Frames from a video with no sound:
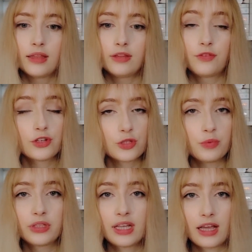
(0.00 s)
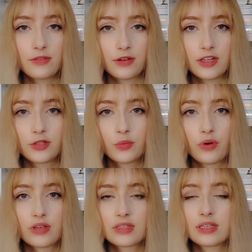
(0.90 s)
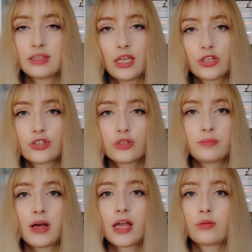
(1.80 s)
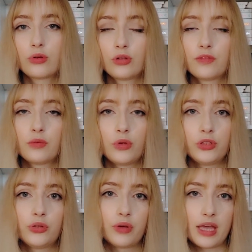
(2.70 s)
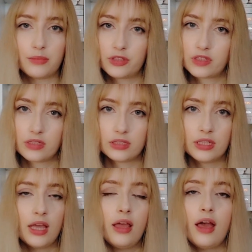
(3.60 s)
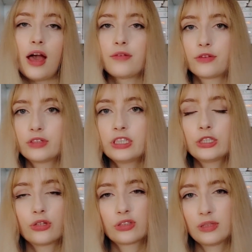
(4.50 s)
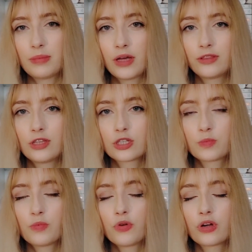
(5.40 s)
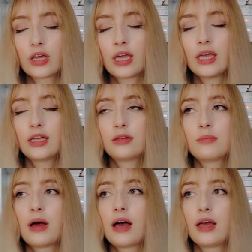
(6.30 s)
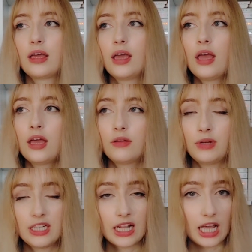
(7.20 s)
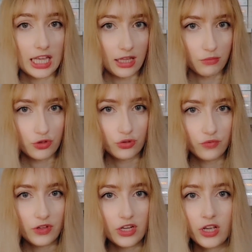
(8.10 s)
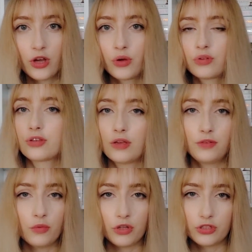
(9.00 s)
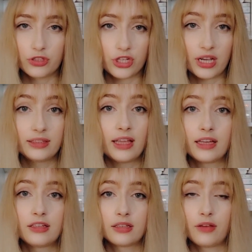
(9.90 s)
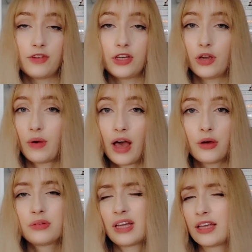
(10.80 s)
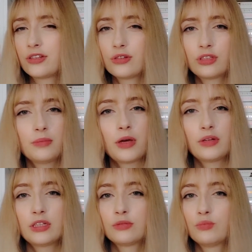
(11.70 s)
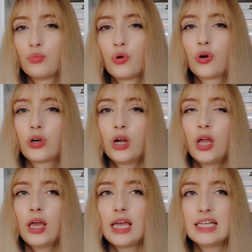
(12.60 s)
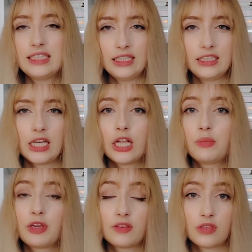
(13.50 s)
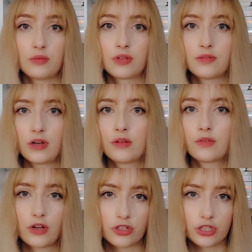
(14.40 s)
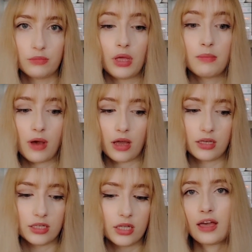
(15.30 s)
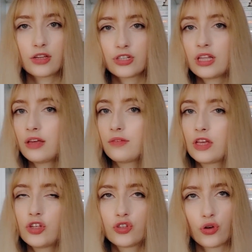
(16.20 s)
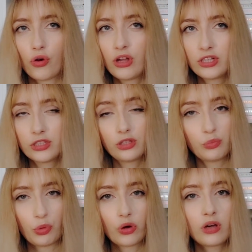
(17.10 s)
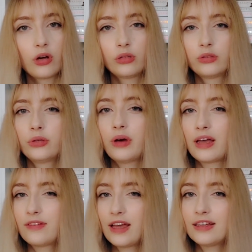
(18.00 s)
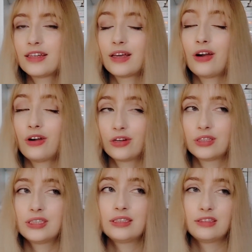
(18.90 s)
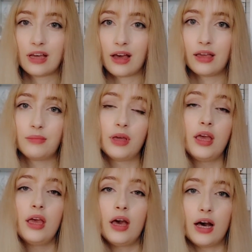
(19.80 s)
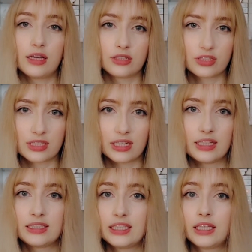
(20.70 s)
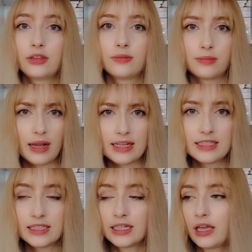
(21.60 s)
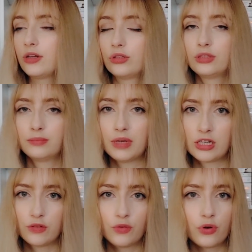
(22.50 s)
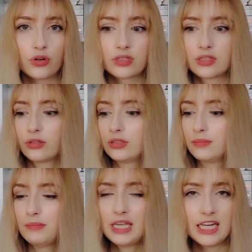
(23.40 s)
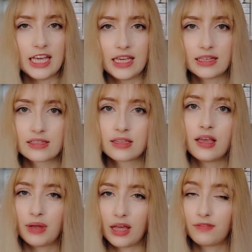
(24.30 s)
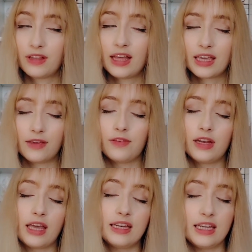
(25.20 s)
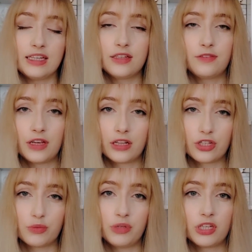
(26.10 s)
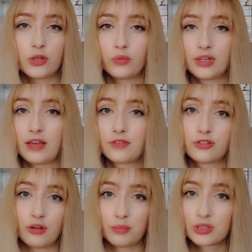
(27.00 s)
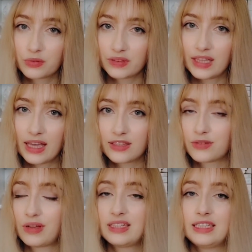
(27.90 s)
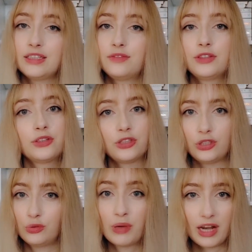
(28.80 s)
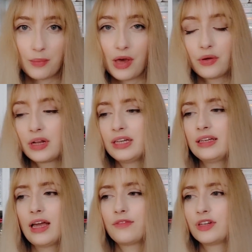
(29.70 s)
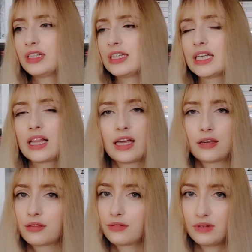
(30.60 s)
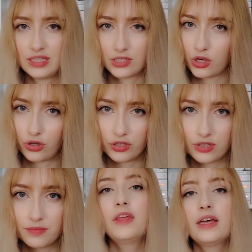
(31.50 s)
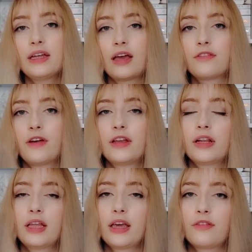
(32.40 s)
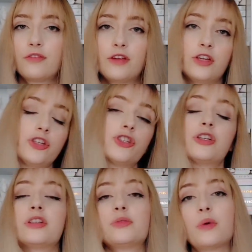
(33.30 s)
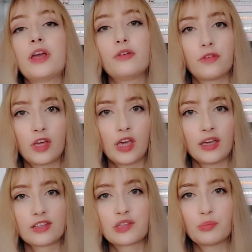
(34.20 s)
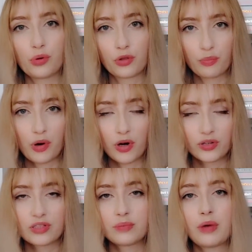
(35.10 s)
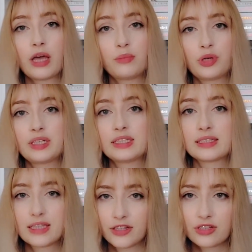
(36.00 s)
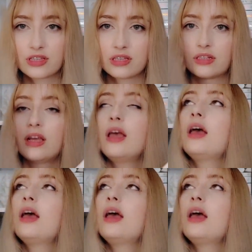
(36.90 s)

The first book that I've read was Nature by Ralph Waldo Emerson. I've already talked about this book in my Reading Like Numb June video. So if you want to check that video out, I talked about it more in detail because it was very fresh in my mind. I actually have enjoyed the book, although I've had a hard time understanding the writing and all the metaphors and all the meanings, but I feel like even a native English speaker would have troubles with that, so I didn't feel too bad about it. I've rated it like 3 stars. Then I finally have finished The Way of Kings, both parts by Brandon Sanderson.